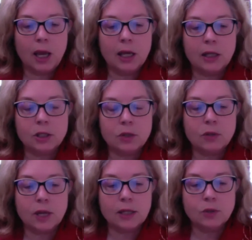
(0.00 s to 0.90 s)
And so
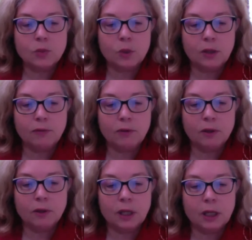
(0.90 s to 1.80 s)
that's one of the
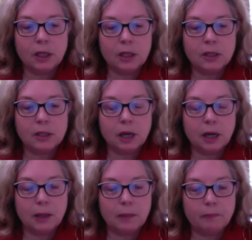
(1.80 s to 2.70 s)
things
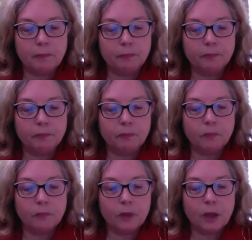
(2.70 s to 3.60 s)
I'm
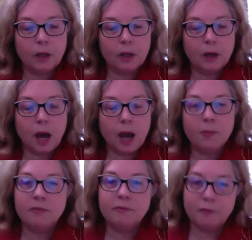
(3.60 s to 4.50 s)

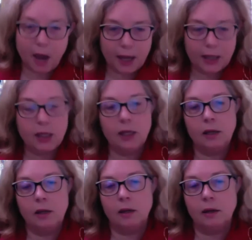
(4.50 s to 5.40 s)

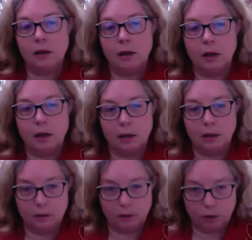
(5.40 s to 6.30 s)
inviting
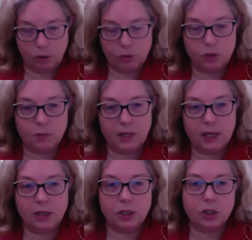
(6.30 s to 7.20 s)
you to
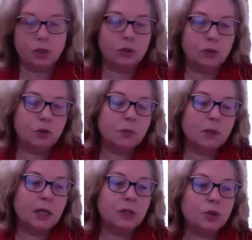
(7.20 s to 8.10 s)
begin to do, to
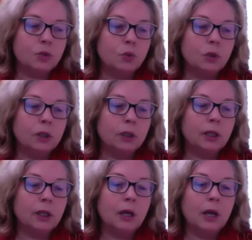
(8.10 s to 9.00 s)
begin to
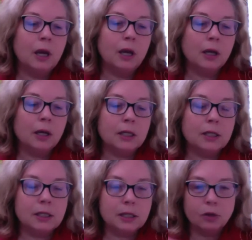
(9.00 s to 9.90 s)
really
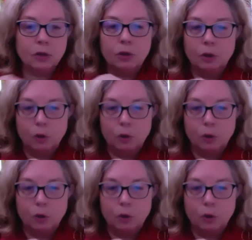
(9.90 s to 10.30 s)
consider